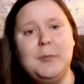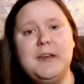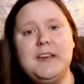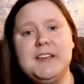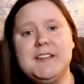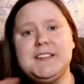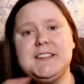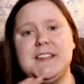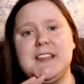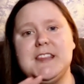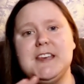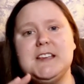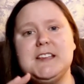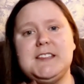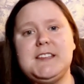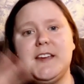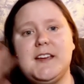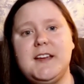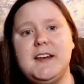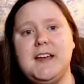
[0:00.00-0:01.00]
because the
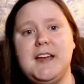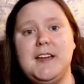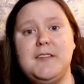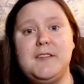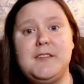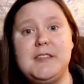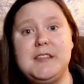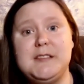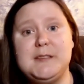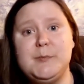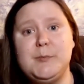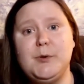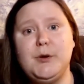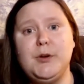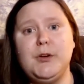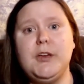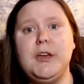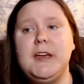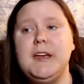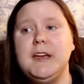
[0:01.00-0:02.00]
second half of this
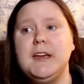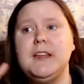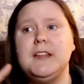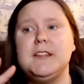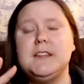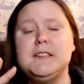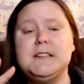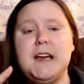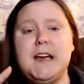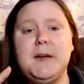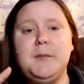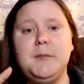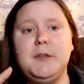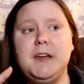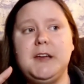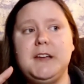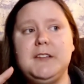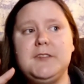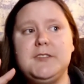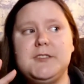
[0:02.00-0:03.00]
book, the
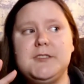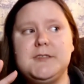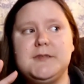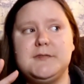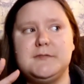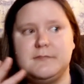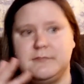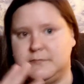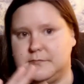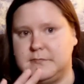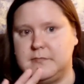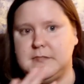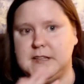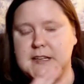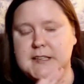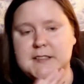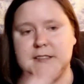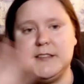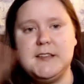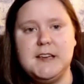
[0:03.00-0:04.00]
timeline just,
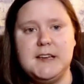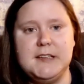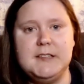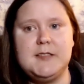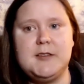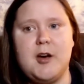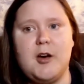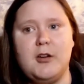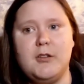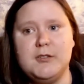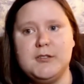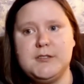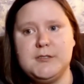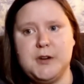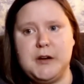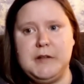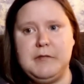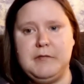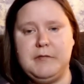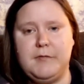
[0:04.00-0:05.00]
it's all
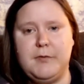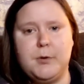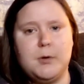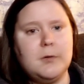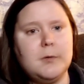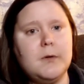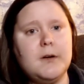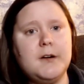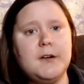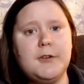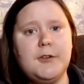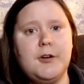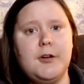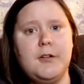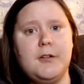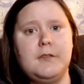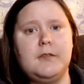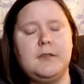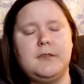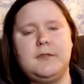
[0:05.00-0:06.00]
straightforward
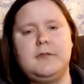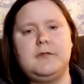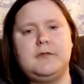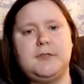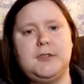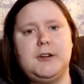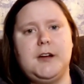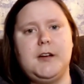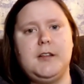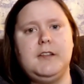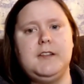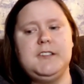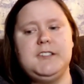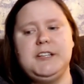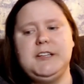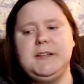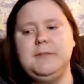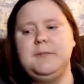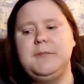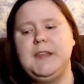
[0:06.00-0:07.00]

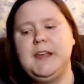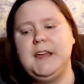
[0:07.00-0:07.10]
chronology.